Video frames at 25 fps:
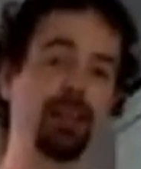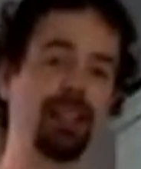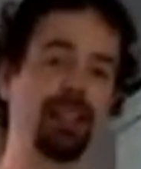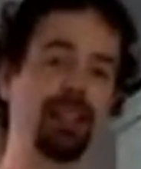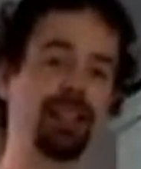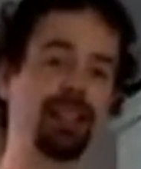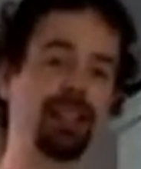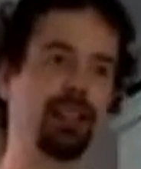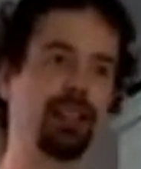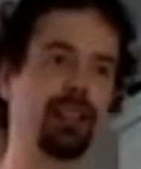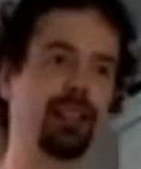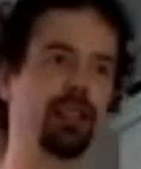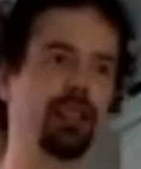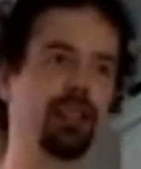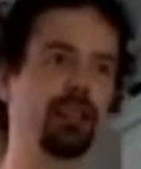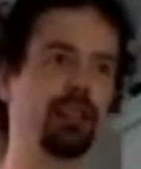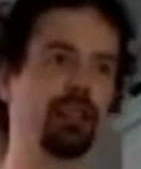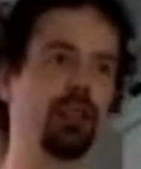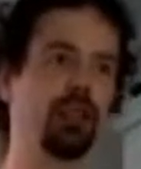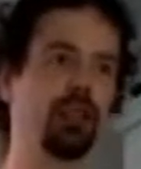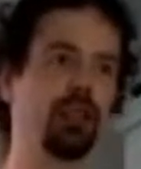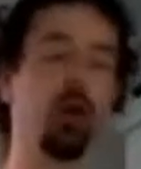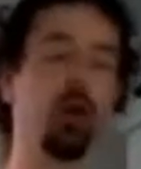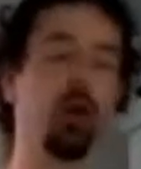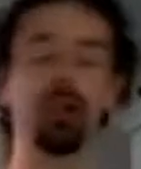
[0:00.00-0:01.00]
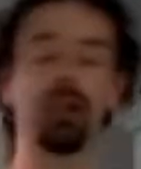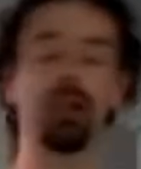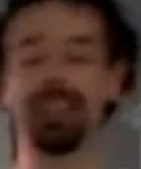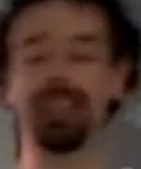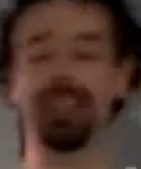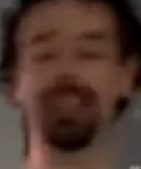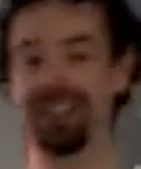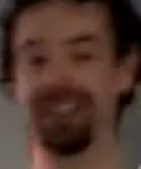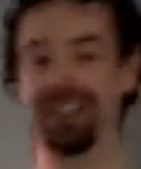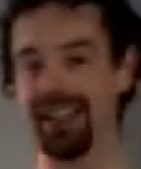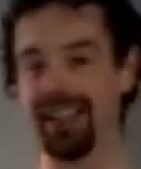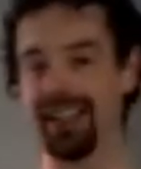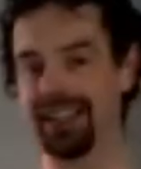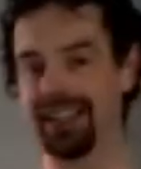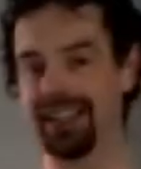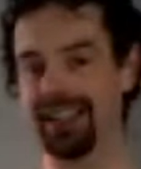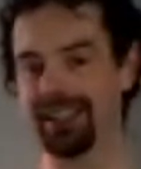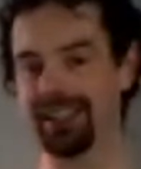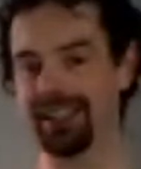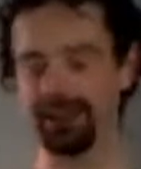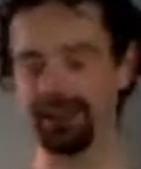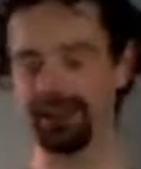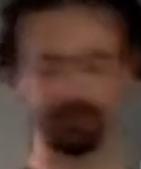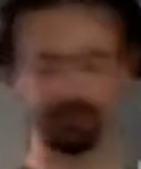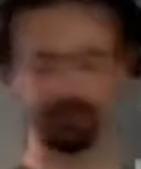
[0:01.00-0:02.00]
a coating cake,
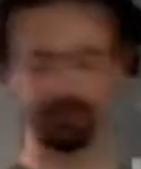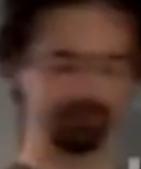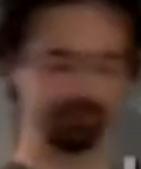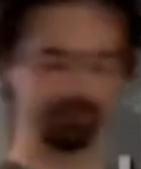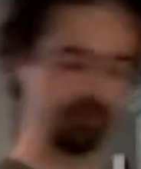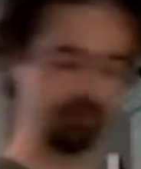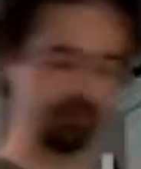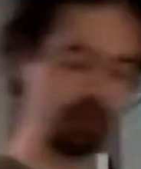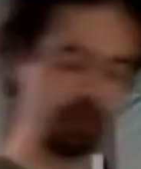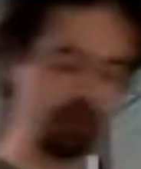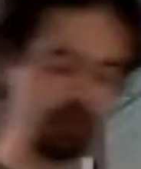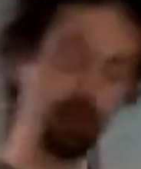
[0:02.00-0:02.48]
which